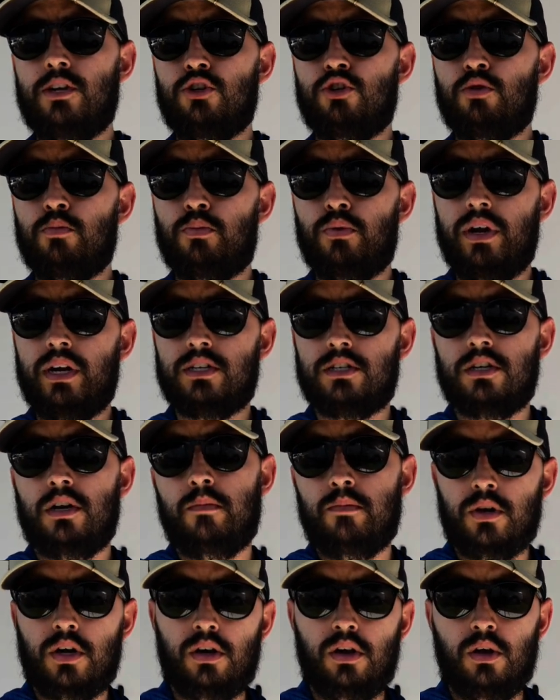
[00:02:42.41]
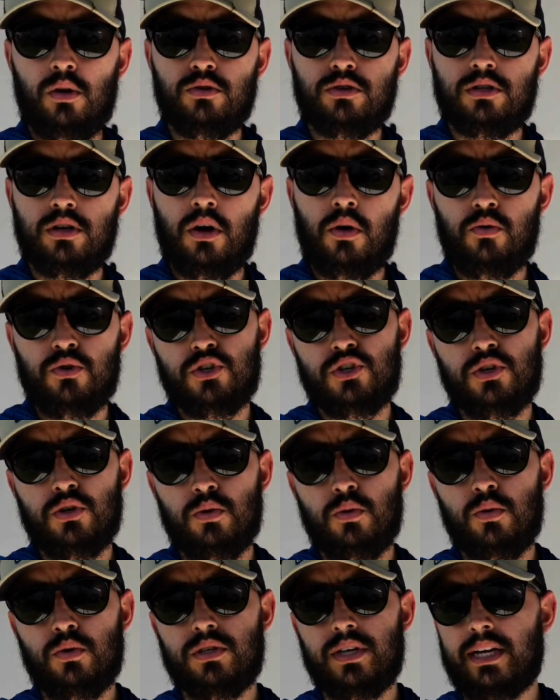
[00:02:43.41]
you do bring some closed-toe
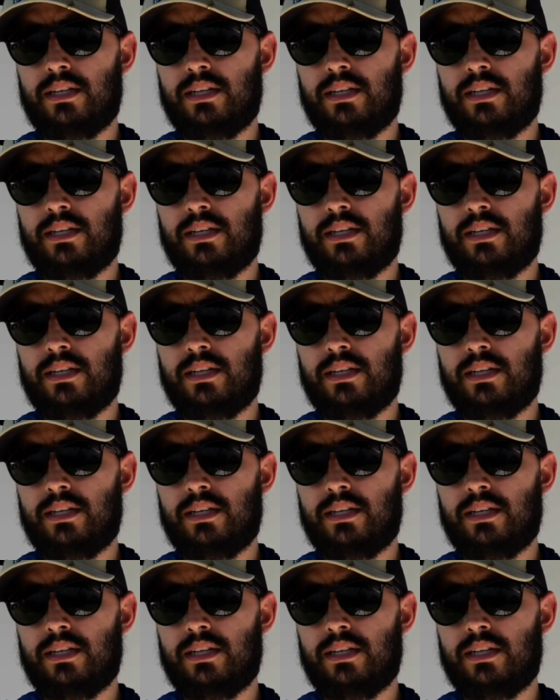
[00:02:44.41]
shoes,